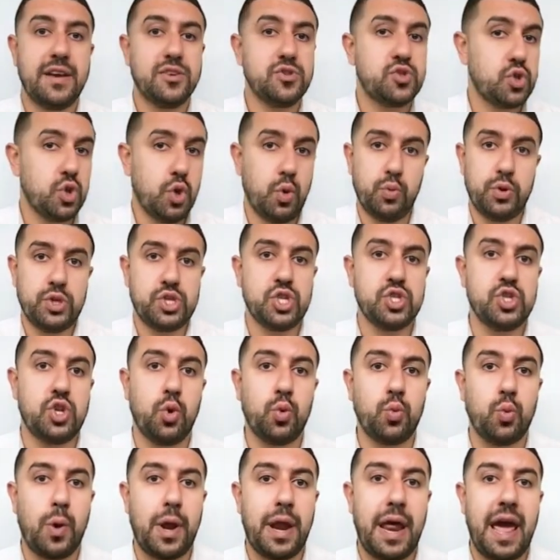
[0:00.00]
so we just
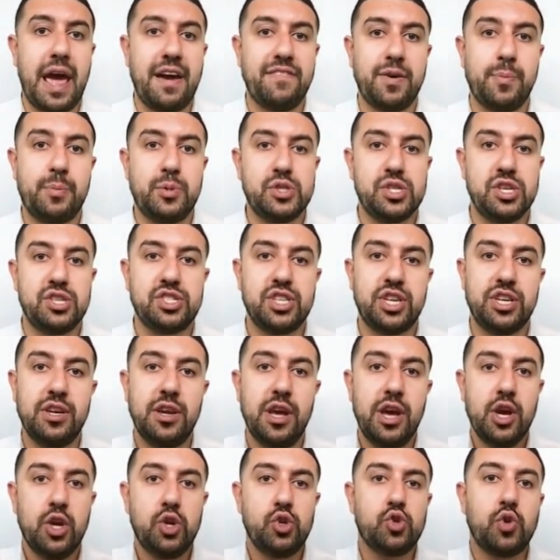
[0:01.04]
don't want to have a
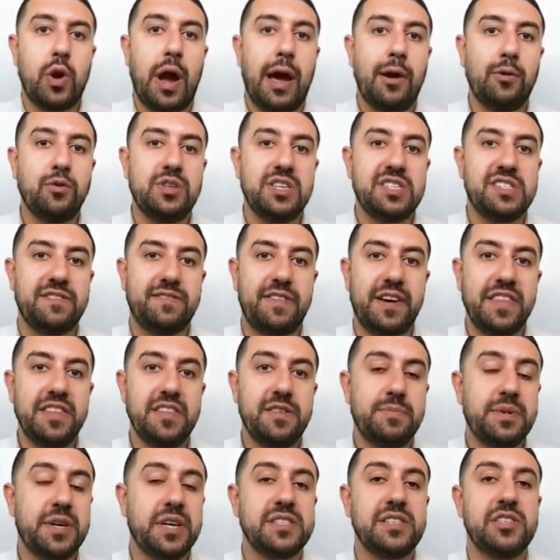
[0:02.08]
position throughout this
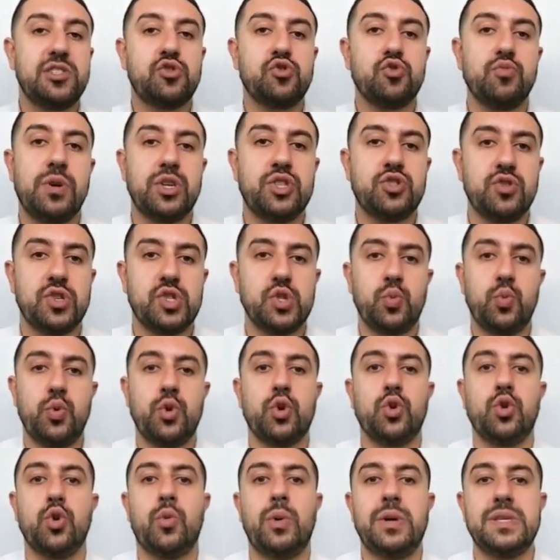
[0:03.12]
event because it's too much risk. We
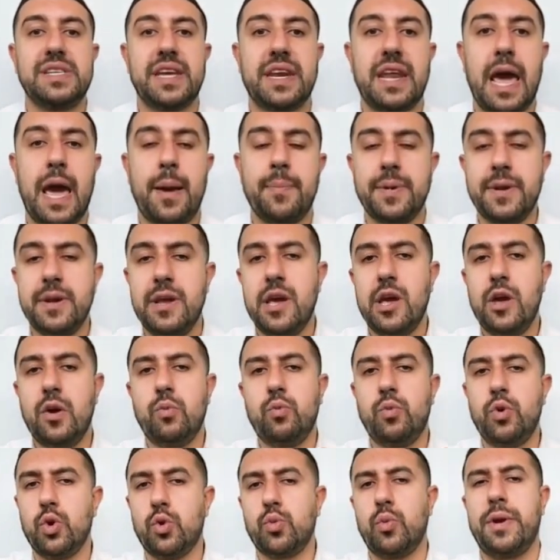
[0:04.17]
don't know what's going to happen.
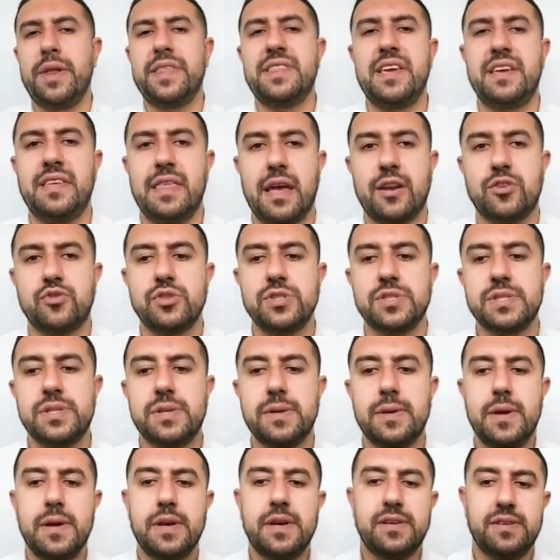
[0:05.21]
We don't want to take that risk.
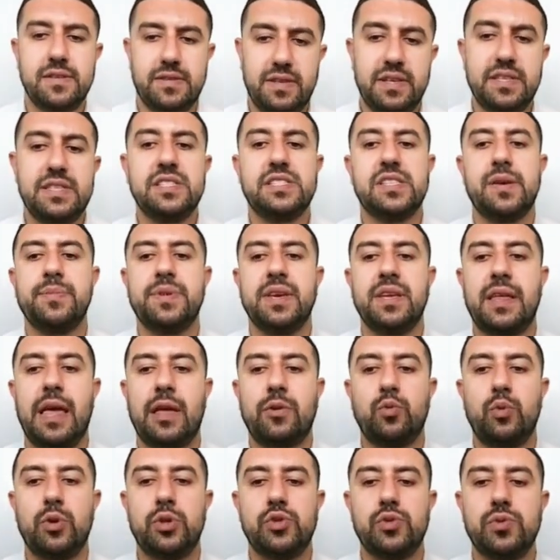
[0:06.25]
This is something
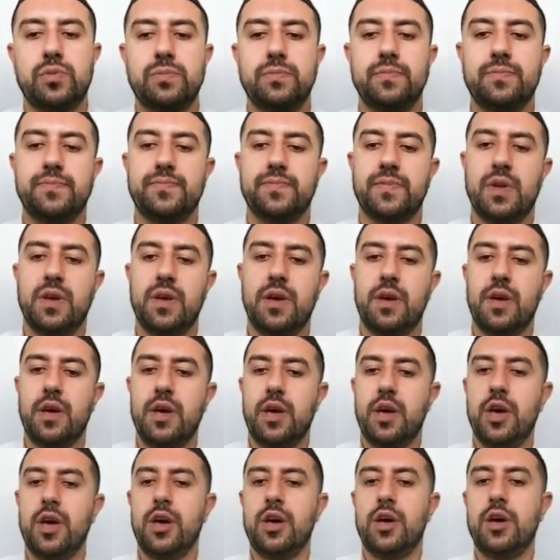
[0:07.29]
that we'll do.
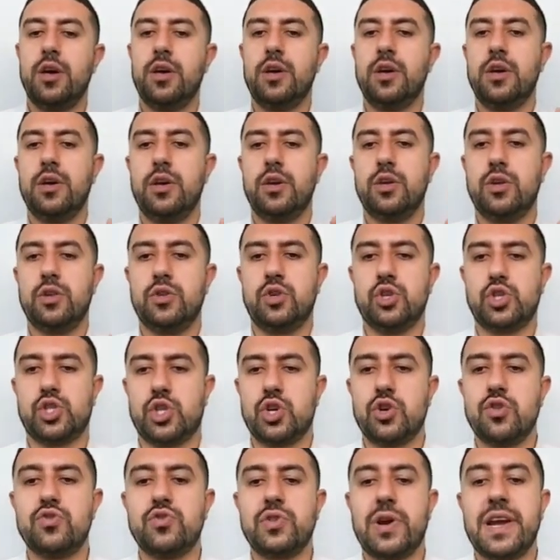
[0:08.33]
The
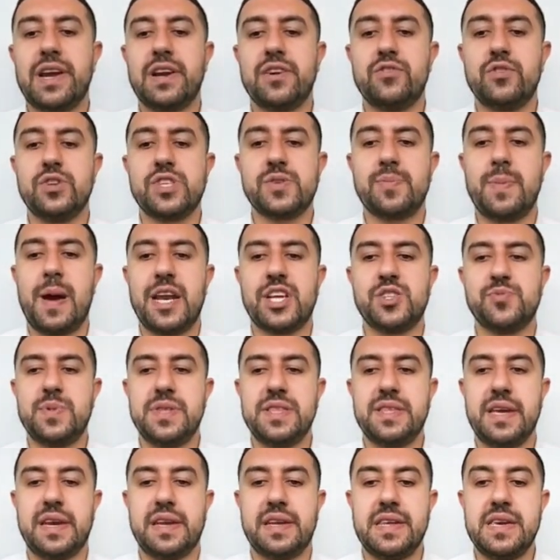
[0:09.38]
third risk
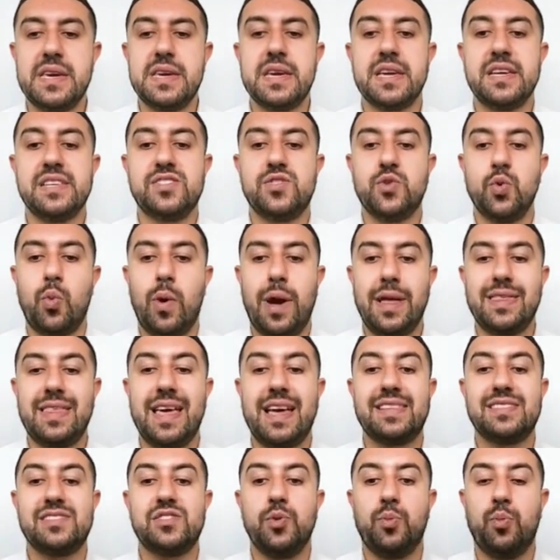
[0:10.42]
management technique is the one
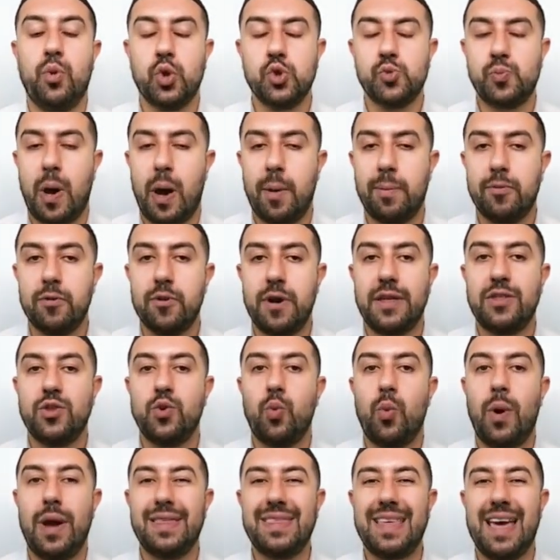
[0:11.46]
that's the most popular and the
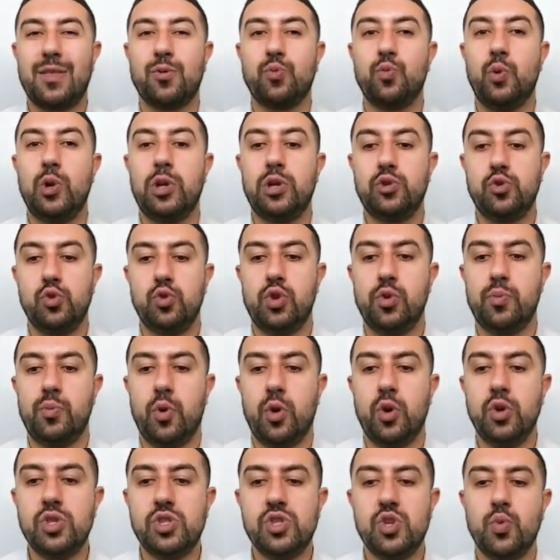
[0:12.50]
one that will do the
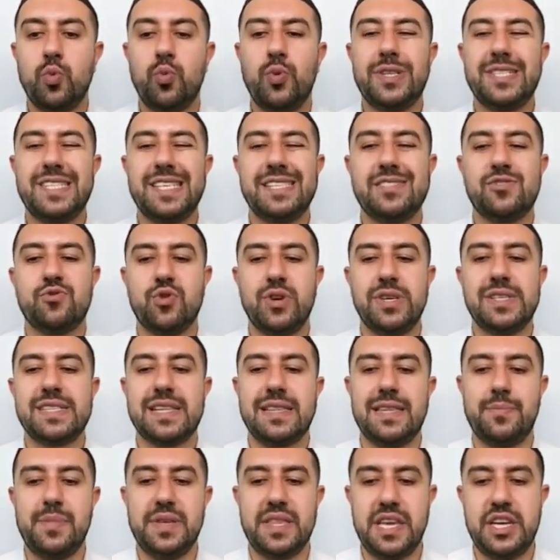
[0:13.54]
most, which is
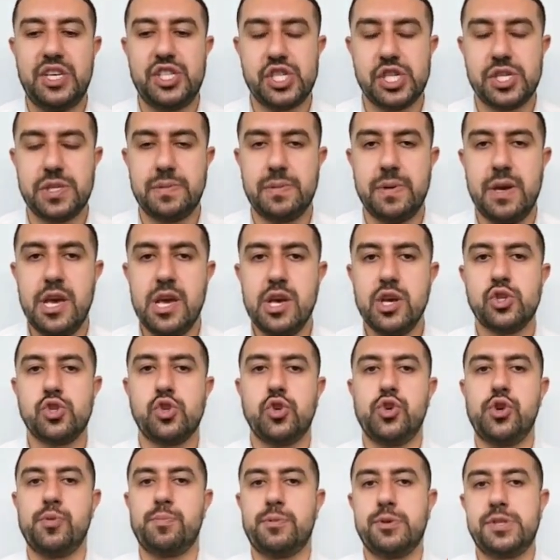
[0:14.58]
risk limitation. So you